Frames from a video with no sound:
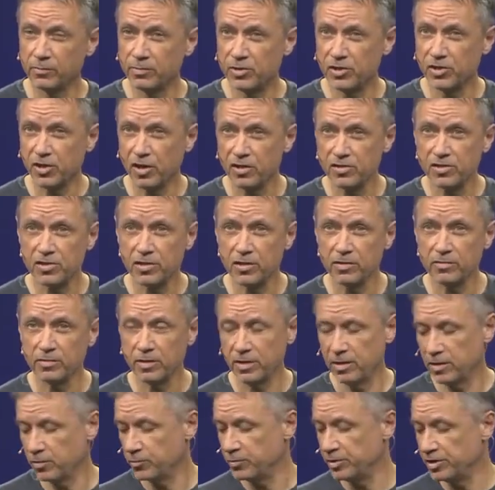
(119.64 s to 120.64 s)
results
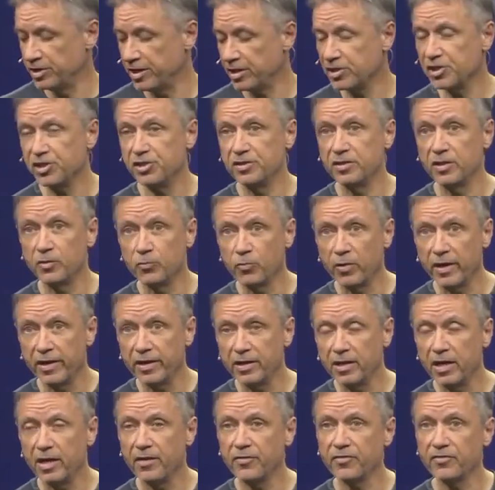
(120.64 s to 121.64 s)
in a reduction in
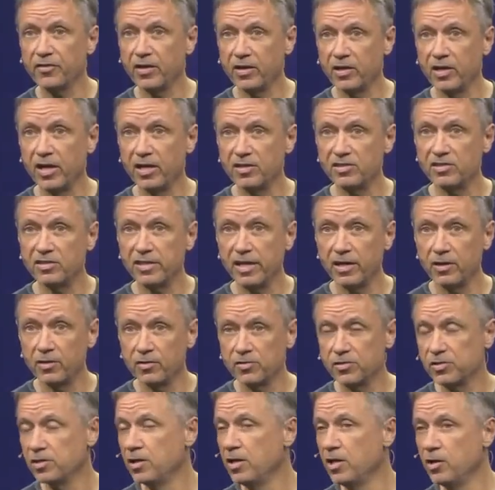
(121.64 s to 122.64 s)
write-offs and lost
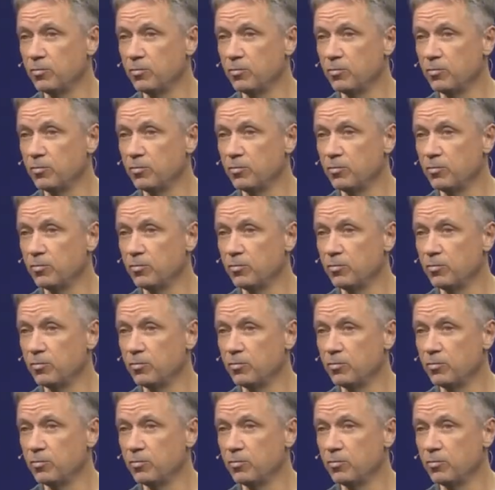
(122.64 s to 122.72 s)
sales,